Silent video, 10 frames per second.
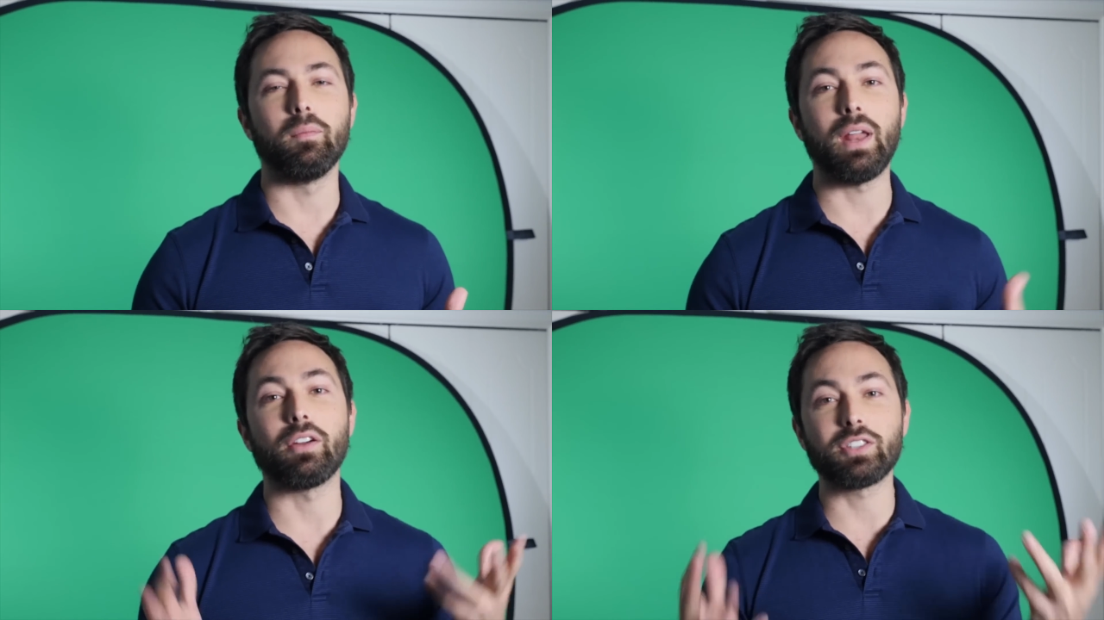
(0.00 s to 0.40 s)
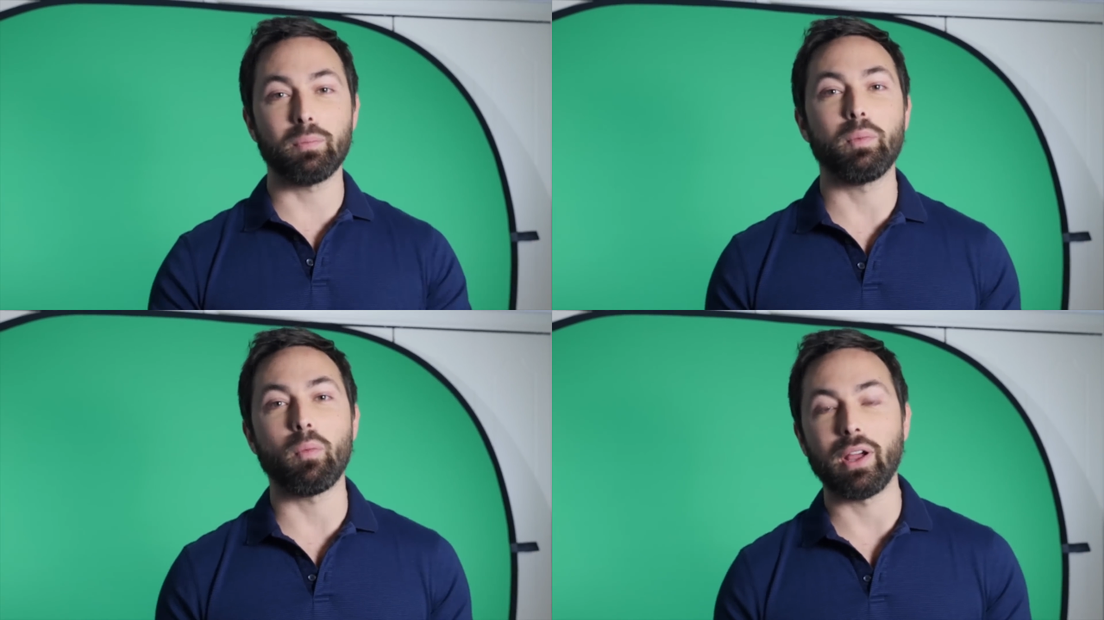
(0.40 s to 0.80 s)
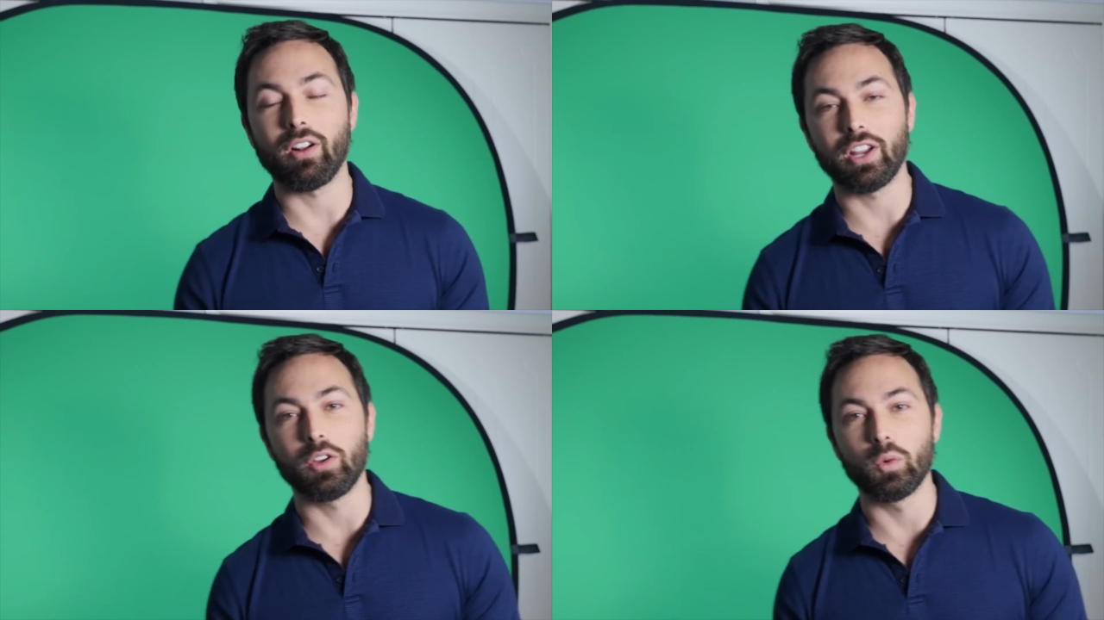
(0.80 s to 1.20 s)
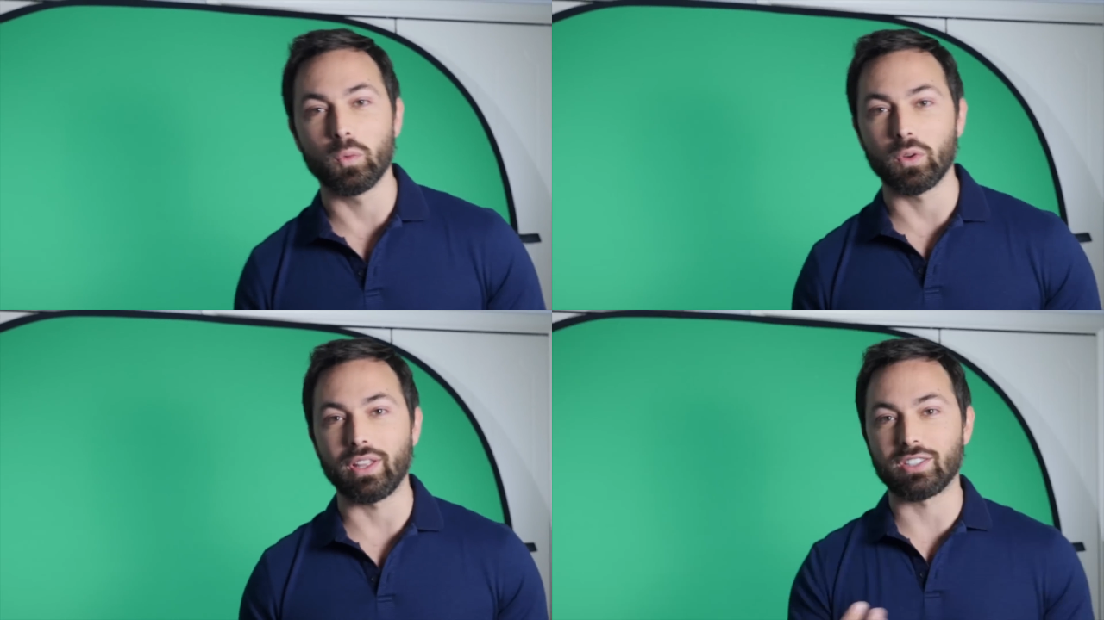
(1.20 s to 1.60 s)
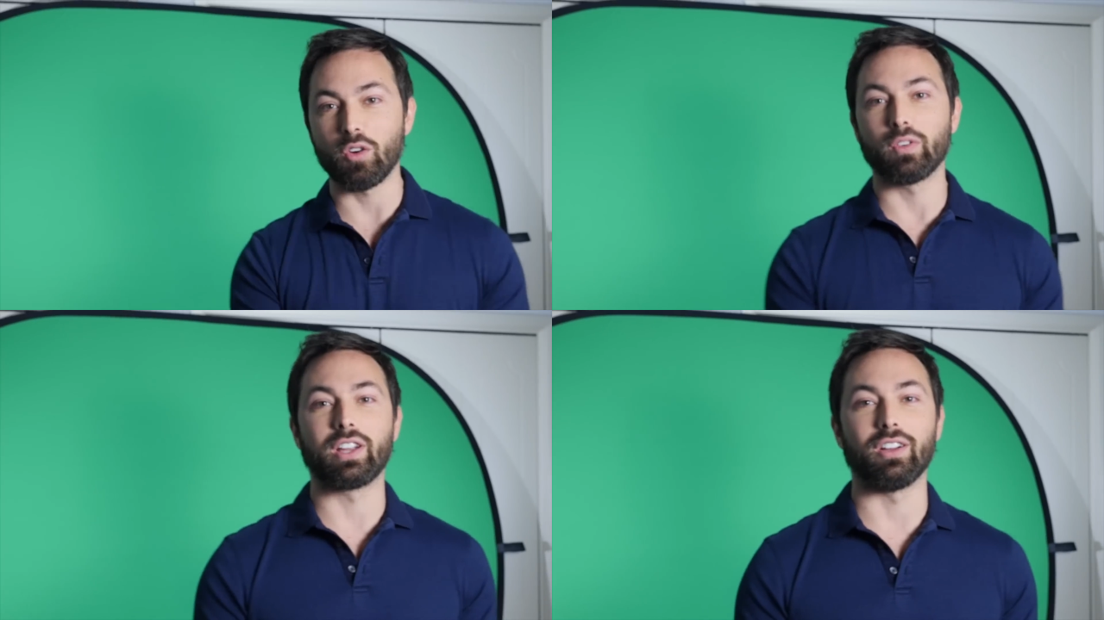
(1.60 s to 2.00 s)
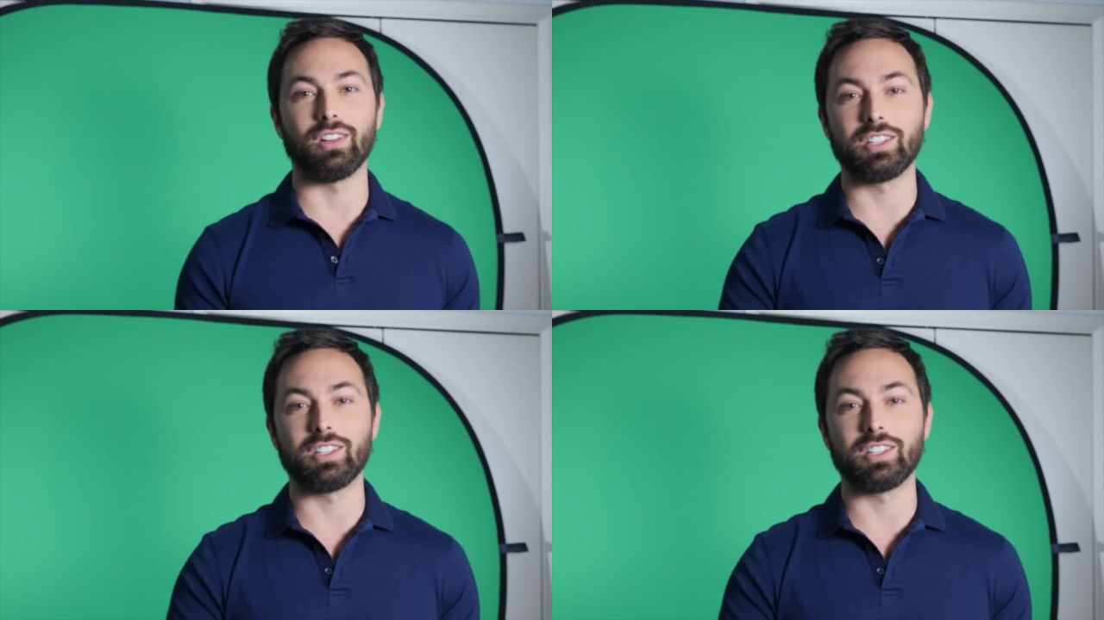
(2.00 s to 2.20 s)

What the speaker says: Now, some people might argue, well, that's overkill,